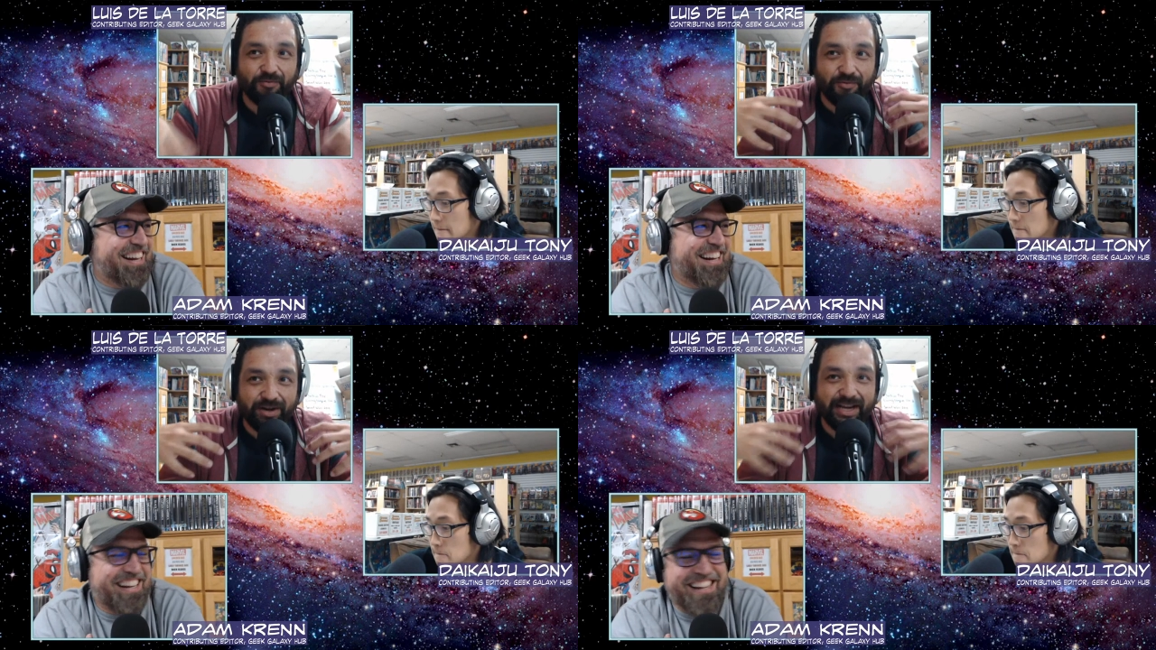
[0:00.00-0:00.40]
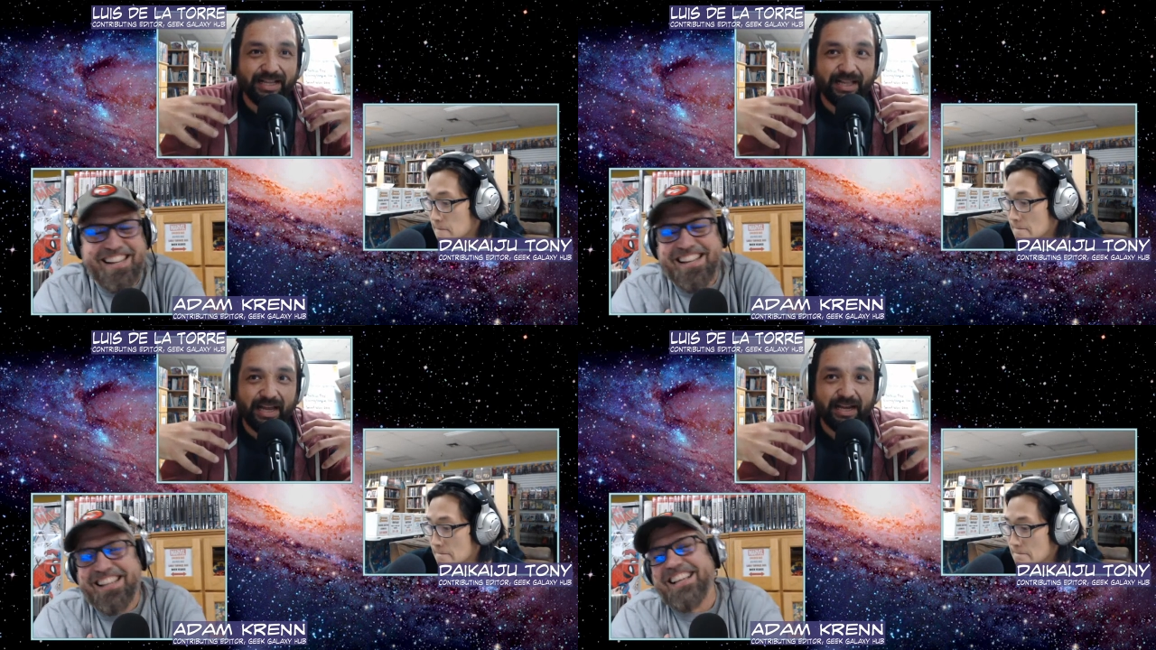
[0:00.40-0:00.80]

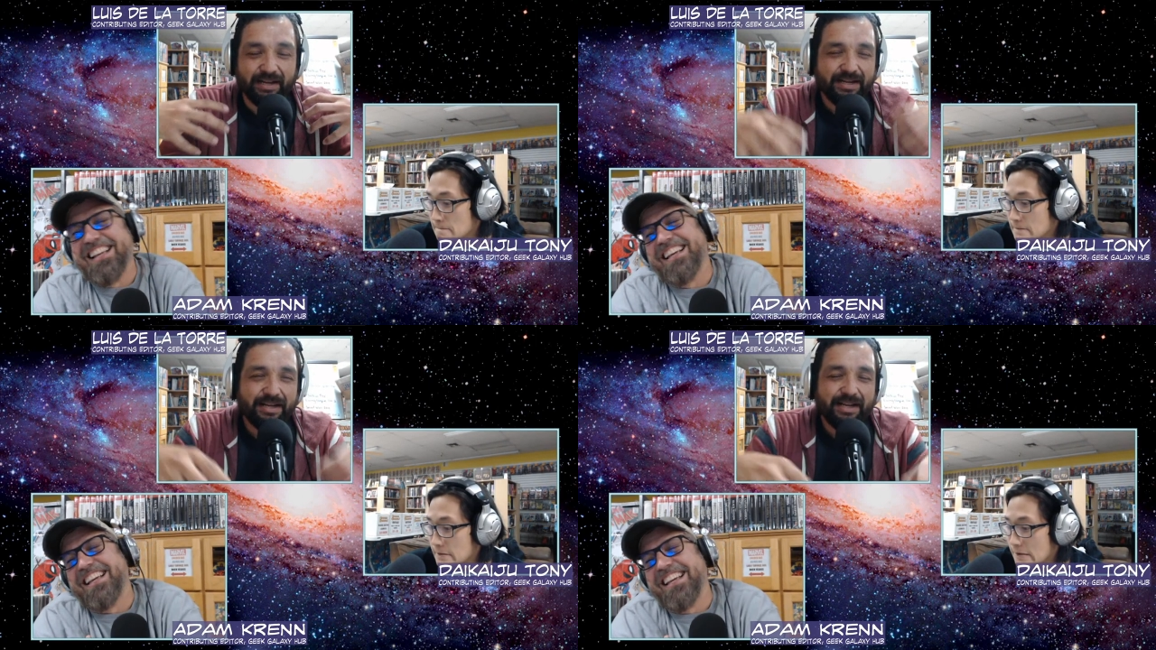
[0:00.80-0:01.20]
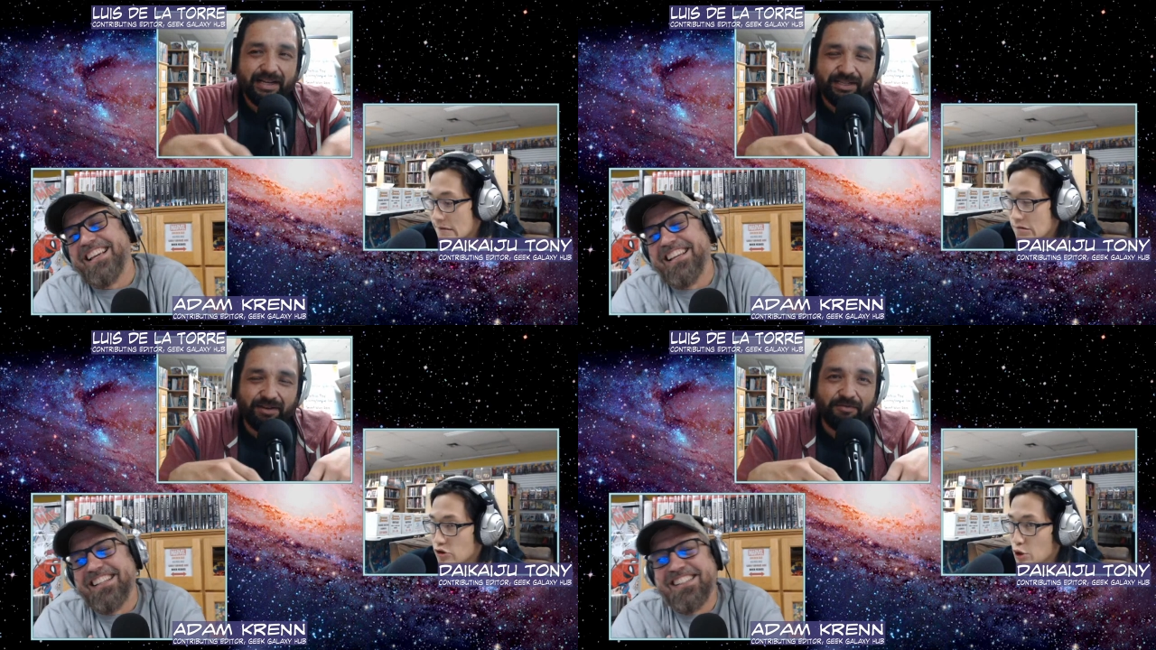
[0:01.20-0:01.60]
Speaker 1: really like.
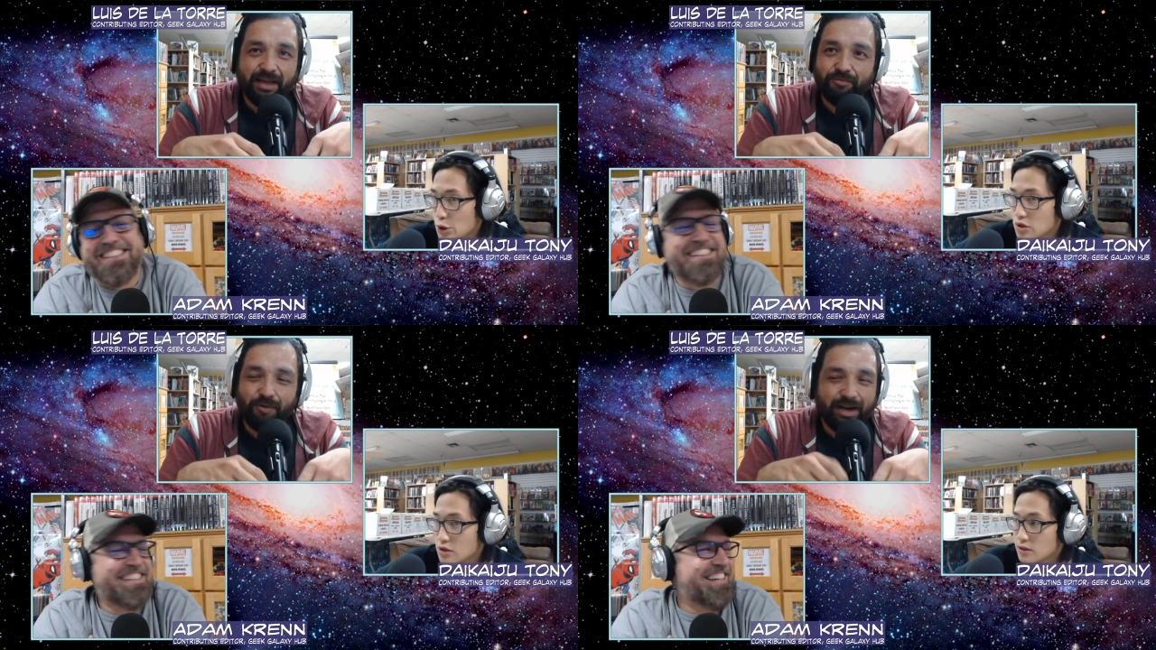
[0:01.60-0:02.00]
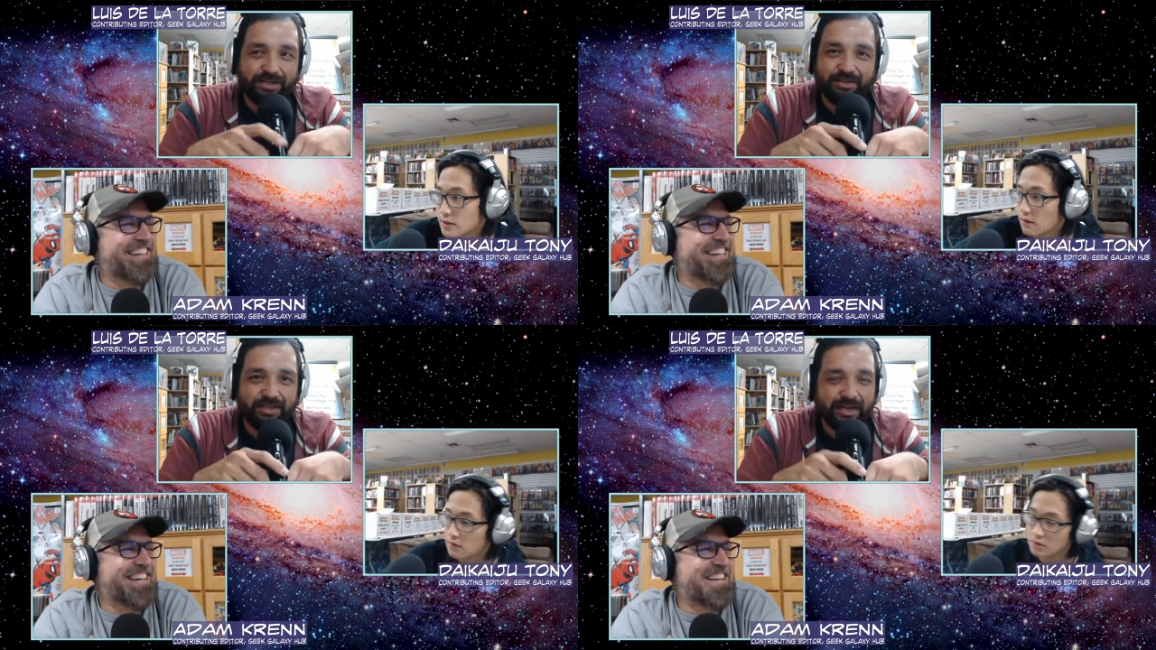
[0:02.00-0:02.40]
So like when
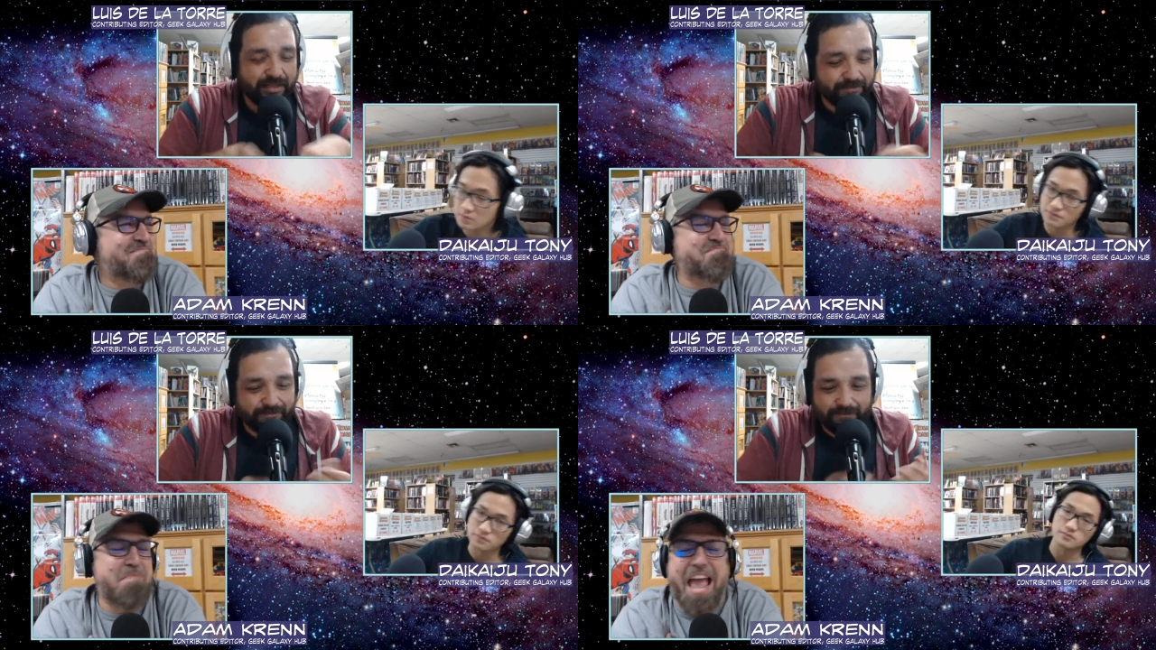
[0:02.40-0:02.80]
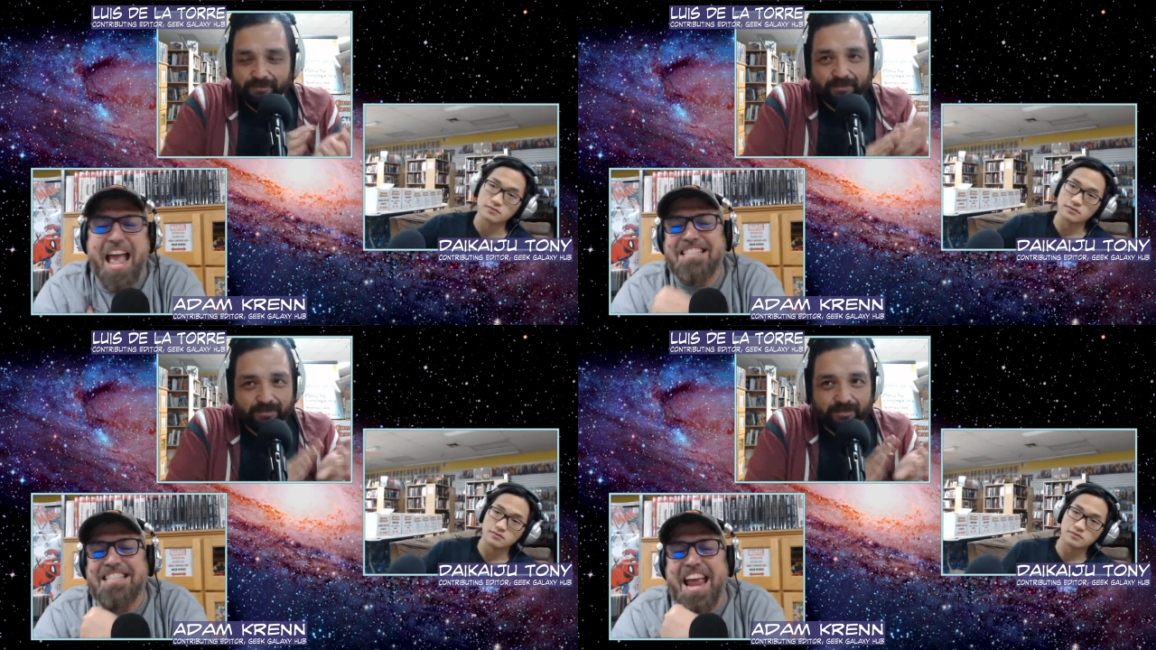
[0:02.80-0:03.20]
she was in, I was like, mm,
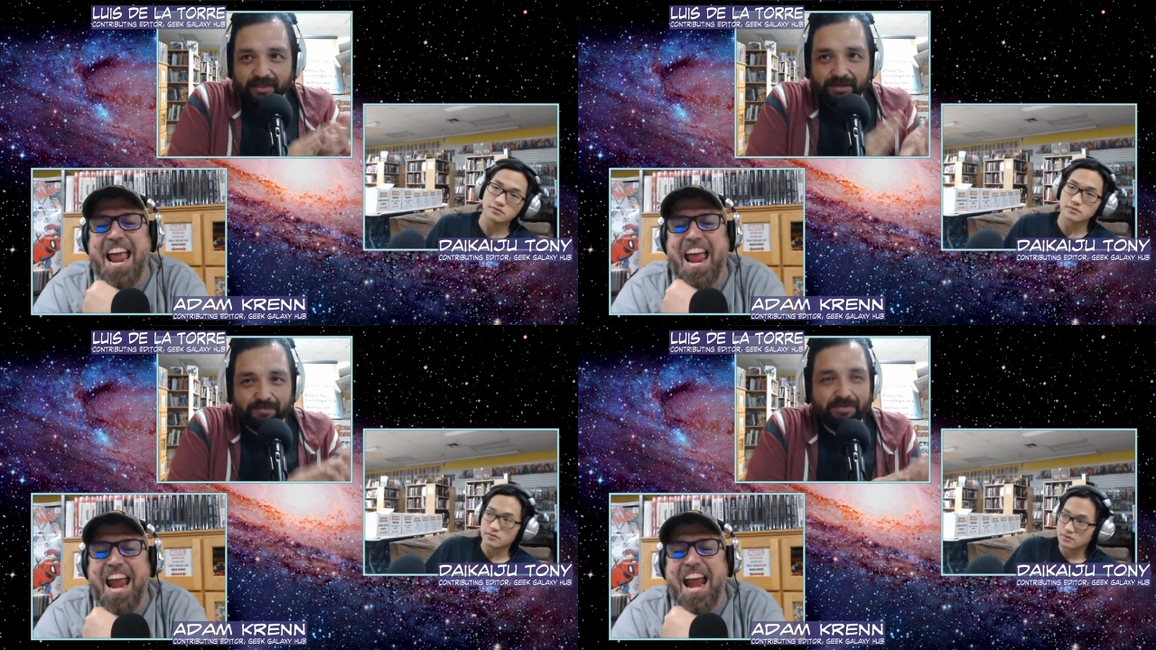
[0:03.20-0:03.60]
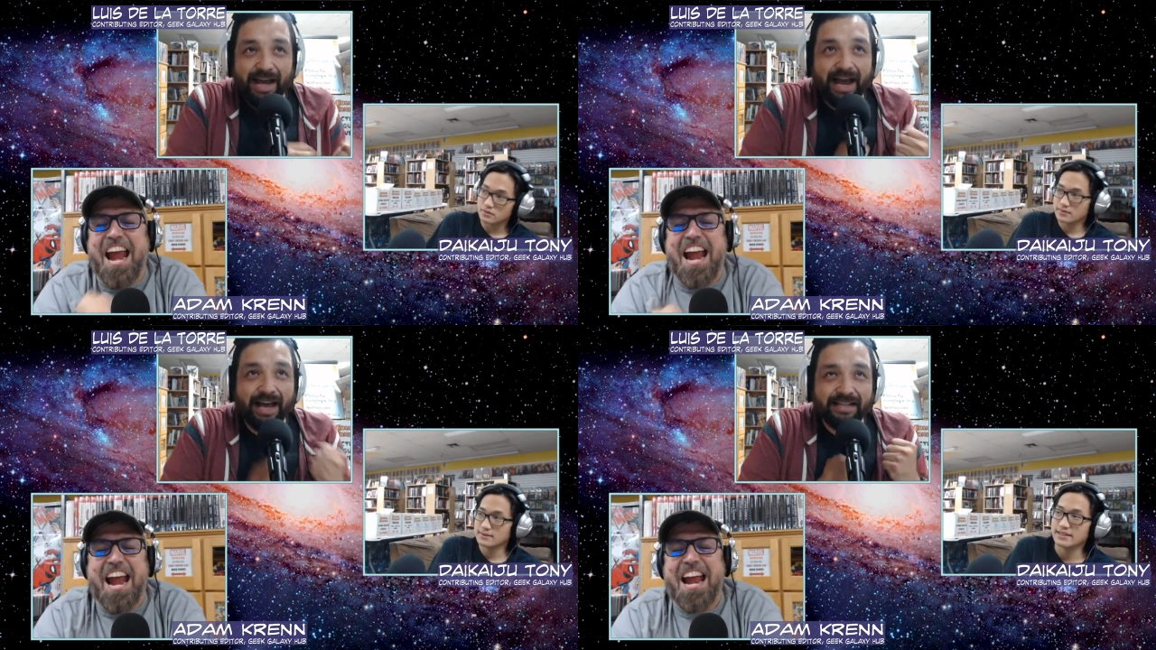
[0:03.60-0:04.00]
bastard,
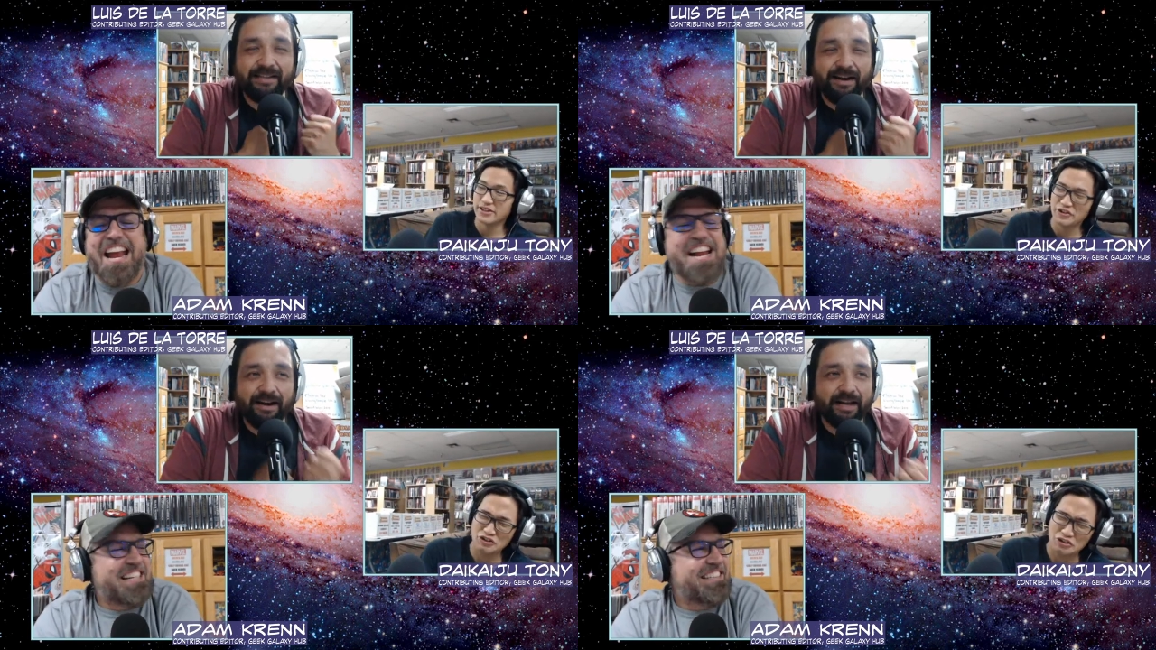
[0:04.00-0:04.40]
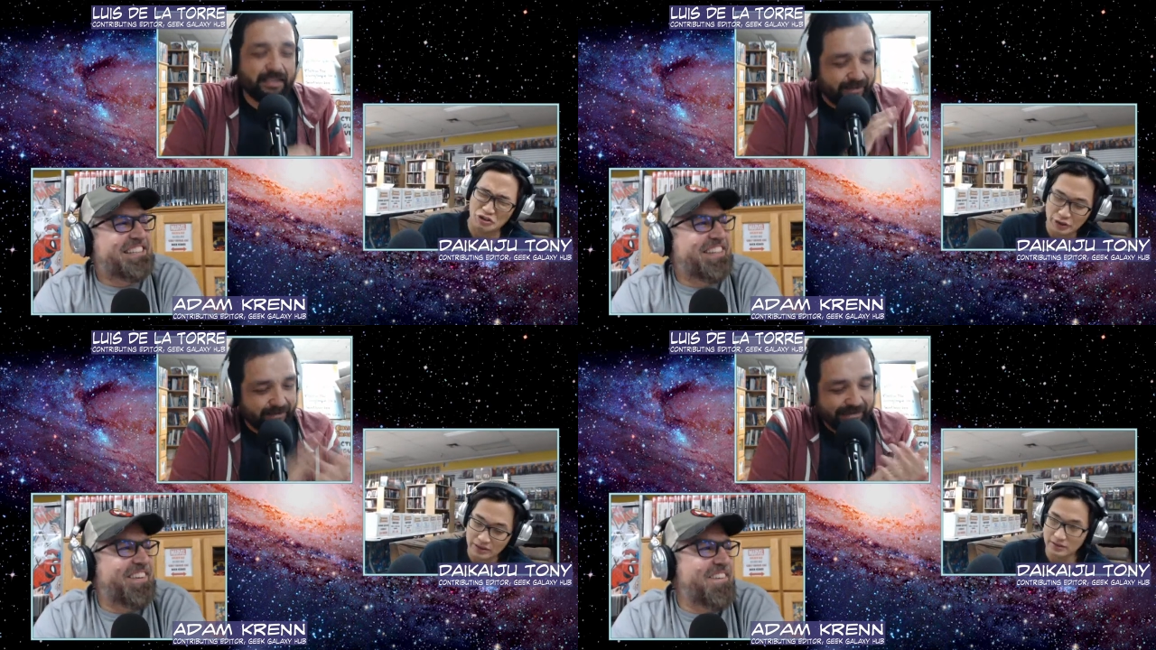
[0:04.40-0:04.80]
bastard. I
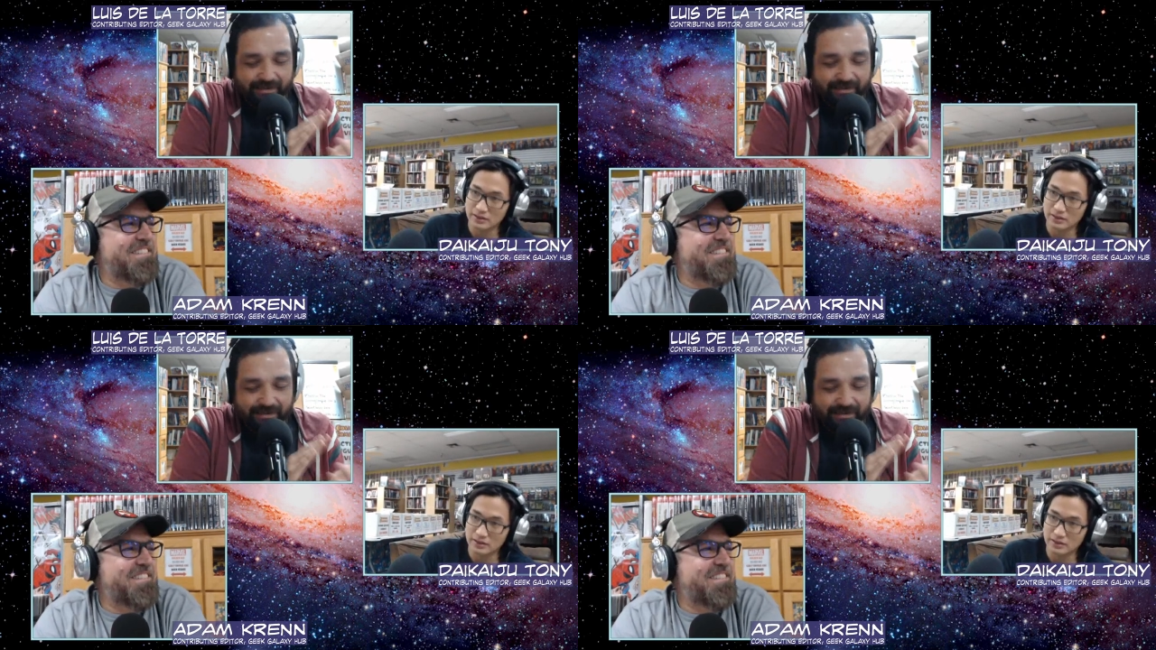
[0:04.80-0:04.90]
was like,